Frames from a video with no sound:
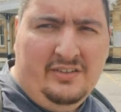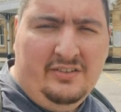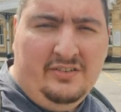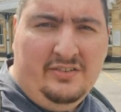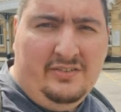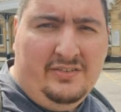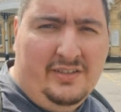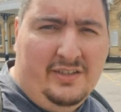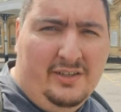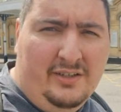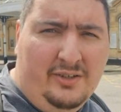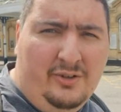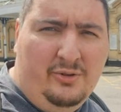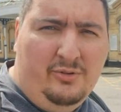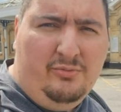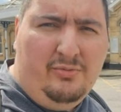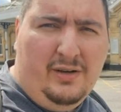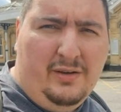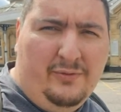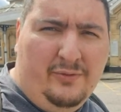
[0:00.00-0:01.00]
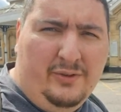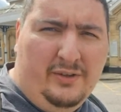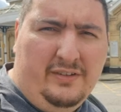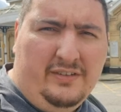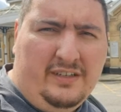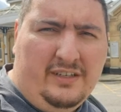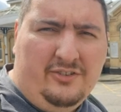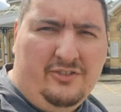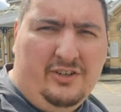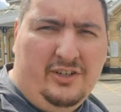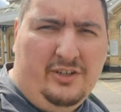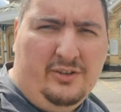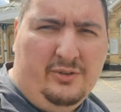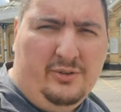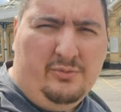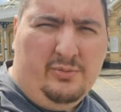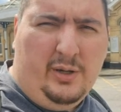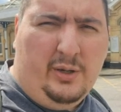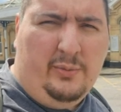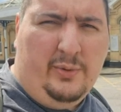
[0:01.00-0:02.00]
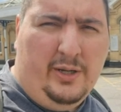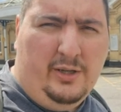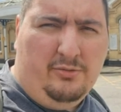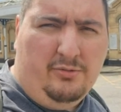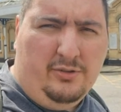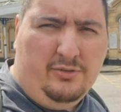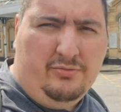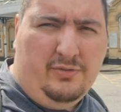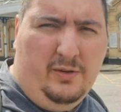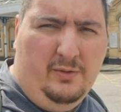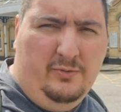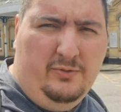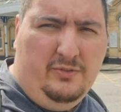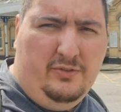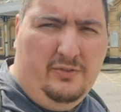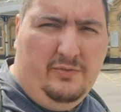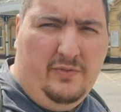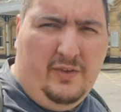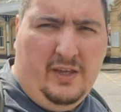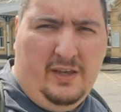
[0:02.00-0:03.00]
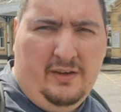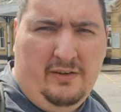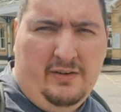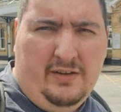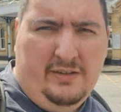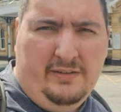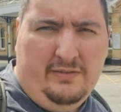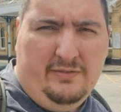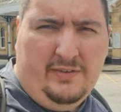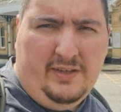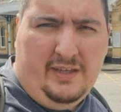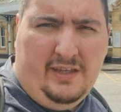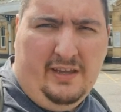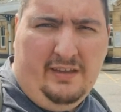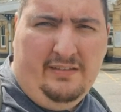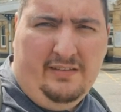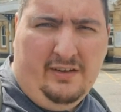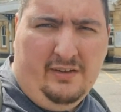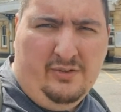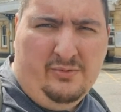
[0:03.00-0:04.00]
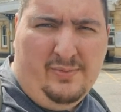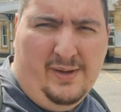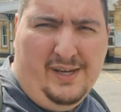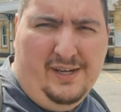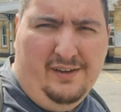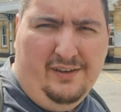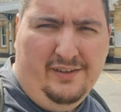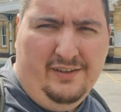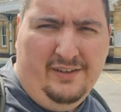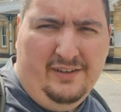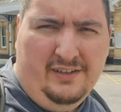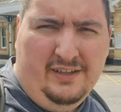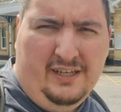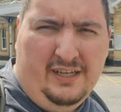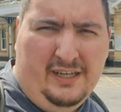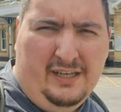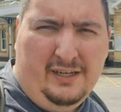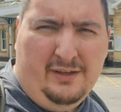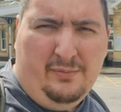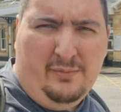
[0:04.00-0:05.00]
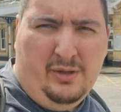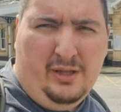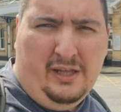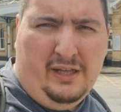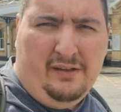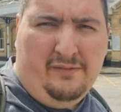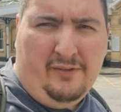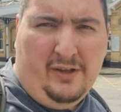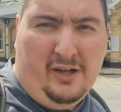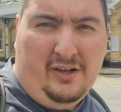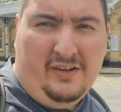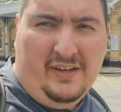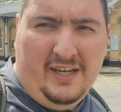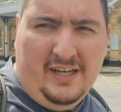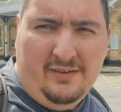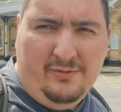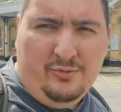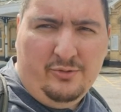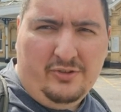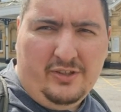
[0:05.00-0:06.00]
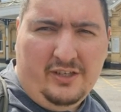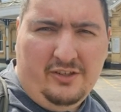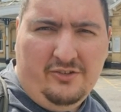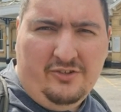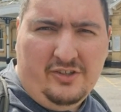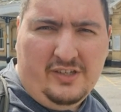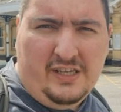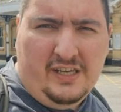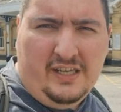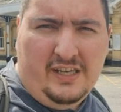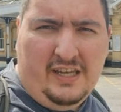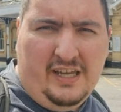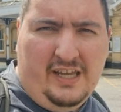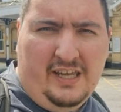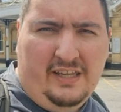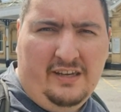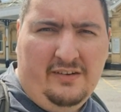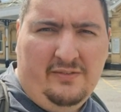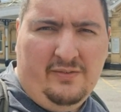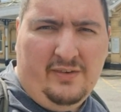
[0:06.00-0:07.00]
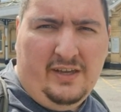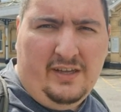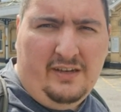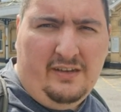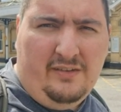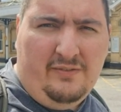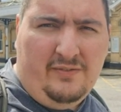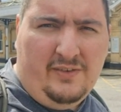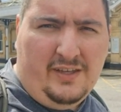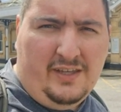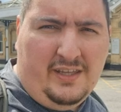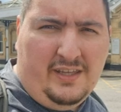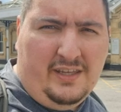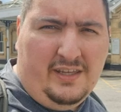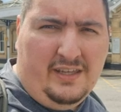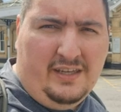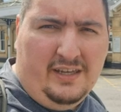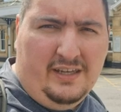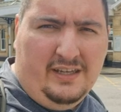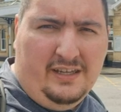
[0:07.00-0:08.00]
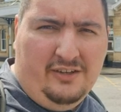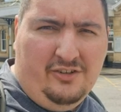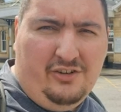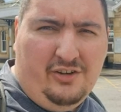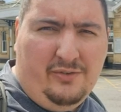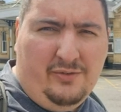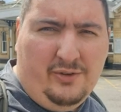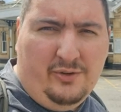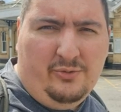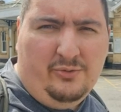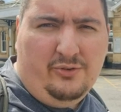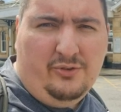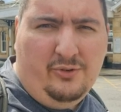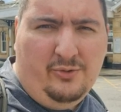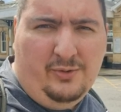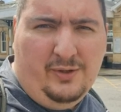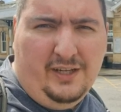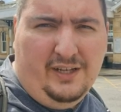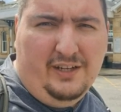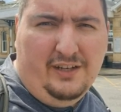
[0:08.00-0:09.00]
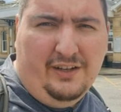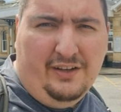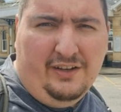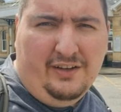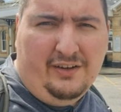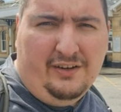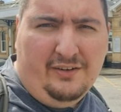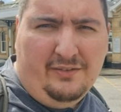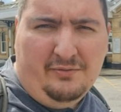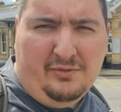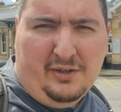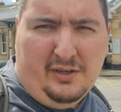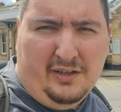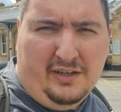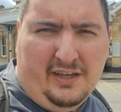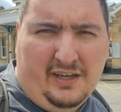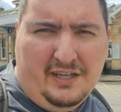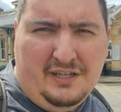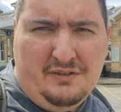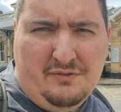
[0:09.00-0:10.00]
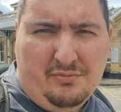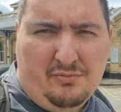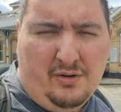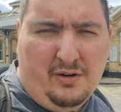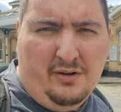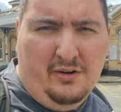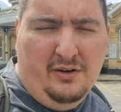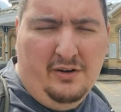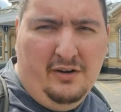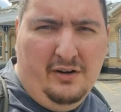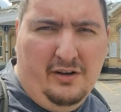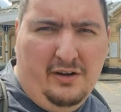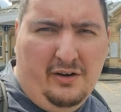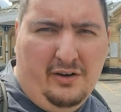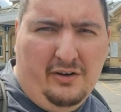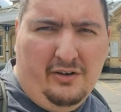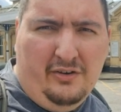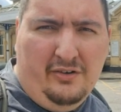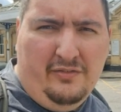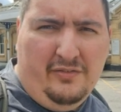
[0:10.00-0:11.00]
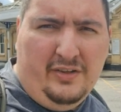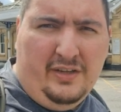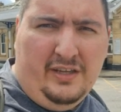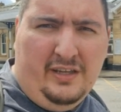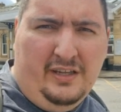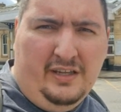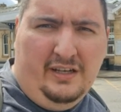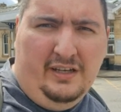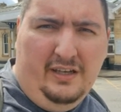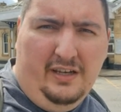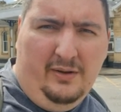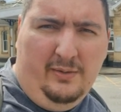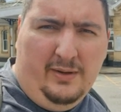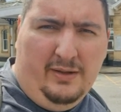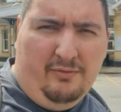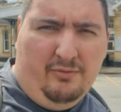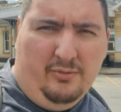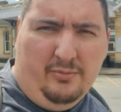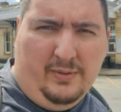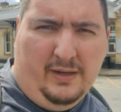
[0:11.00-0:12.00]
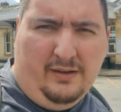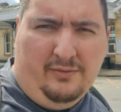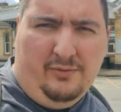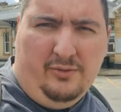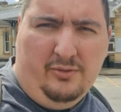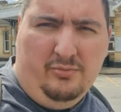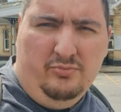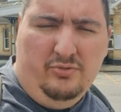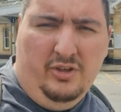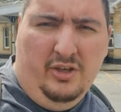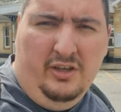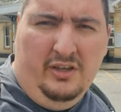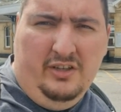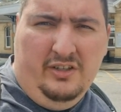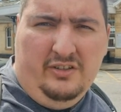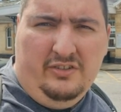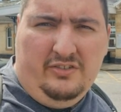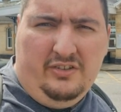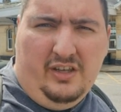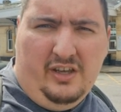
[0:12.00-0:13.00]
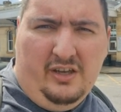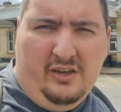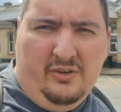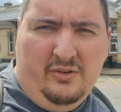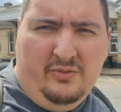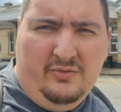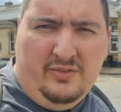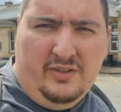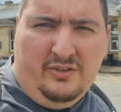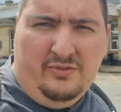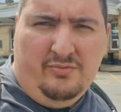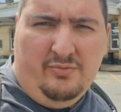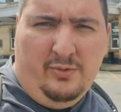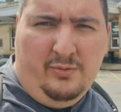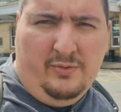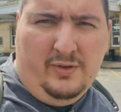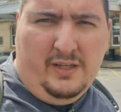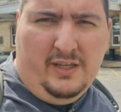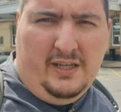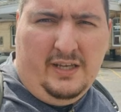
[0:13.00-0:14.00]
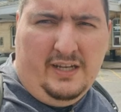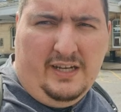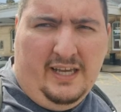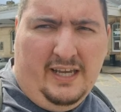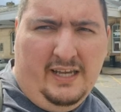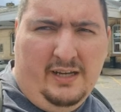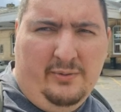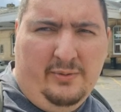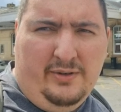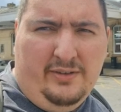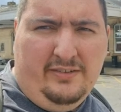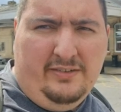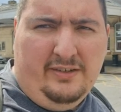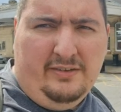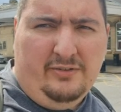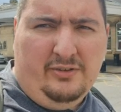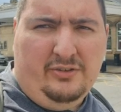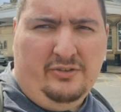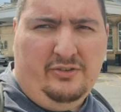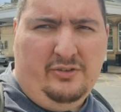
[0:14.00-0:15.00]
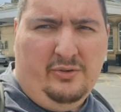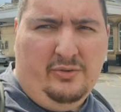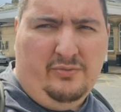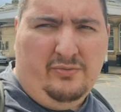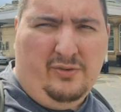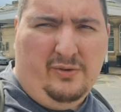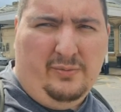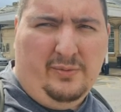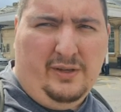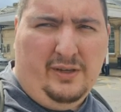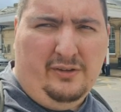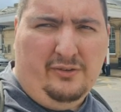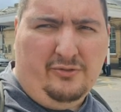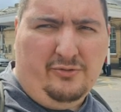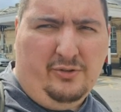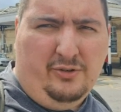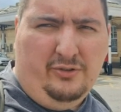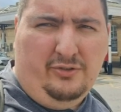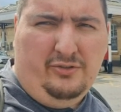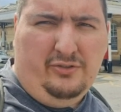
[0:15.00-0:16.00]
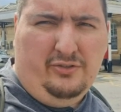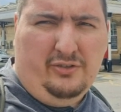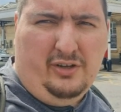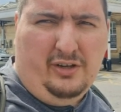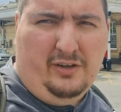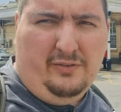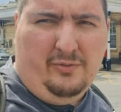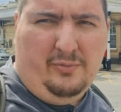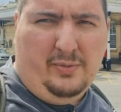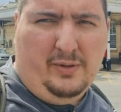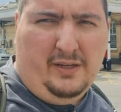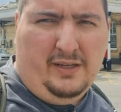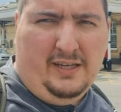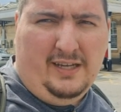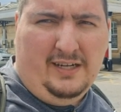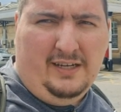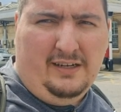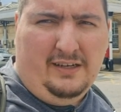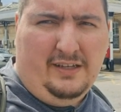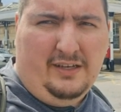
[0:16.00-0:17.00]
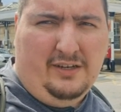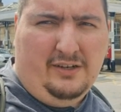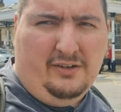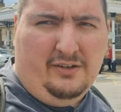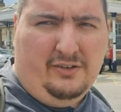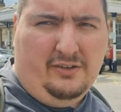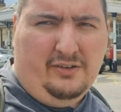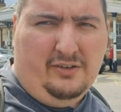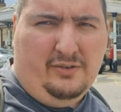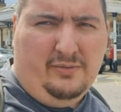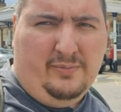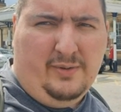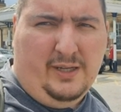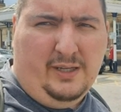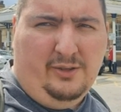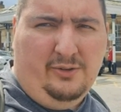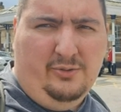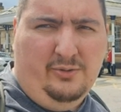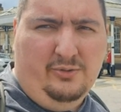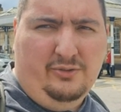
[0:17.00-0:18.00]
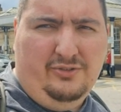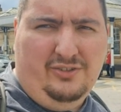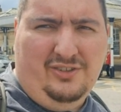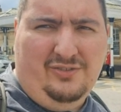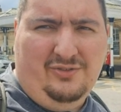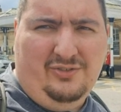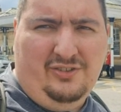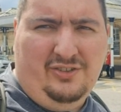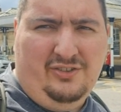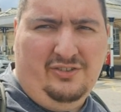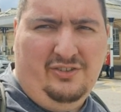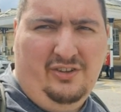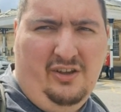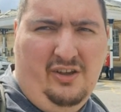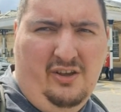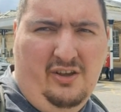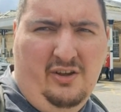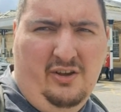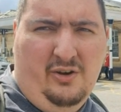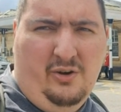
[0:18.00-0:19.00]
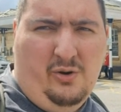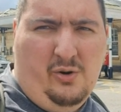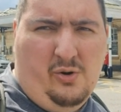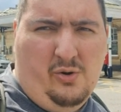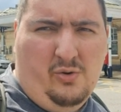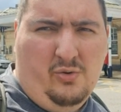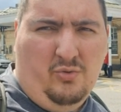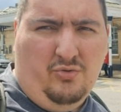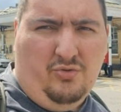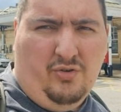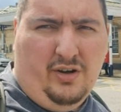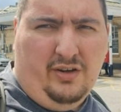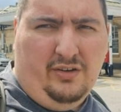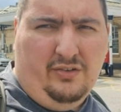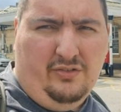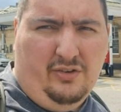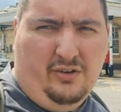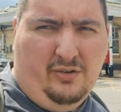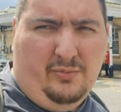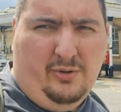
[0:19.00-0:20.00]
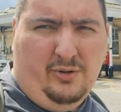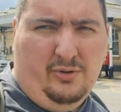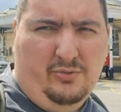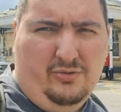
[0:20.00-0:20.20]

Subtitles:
So Retford is actually on a railway crossroads. There is the East Coast Mainline at the high level station here, and then the Sheffield to Lincoln line via Gainsborough on the low level platforms. So there's roughly an hourly service to and from King's Cross, either by LNER on their York services or Hull trains on the Hull